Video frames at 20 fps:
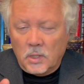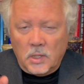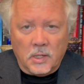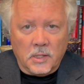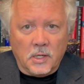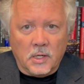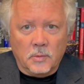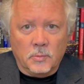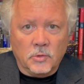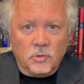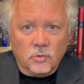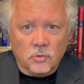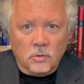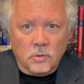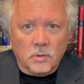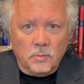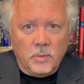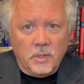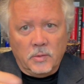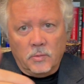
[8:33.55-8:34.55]
I got to
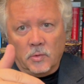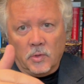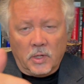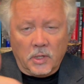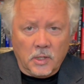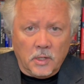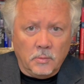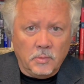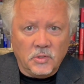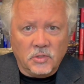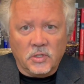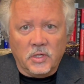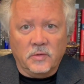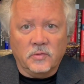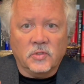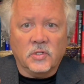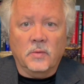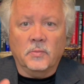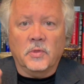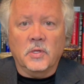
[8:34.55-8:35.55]
patrol the neighborhood. I got to be
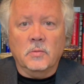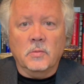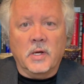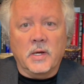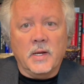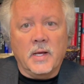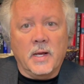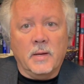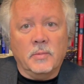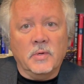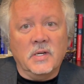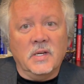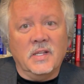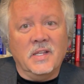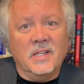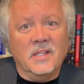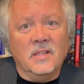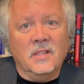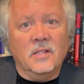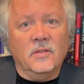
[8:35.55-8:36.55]
safe. Something might happen
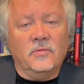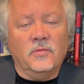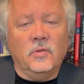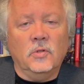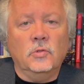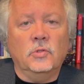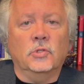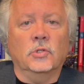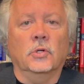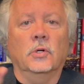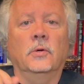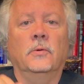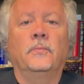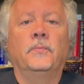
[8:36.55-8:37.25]
in the future.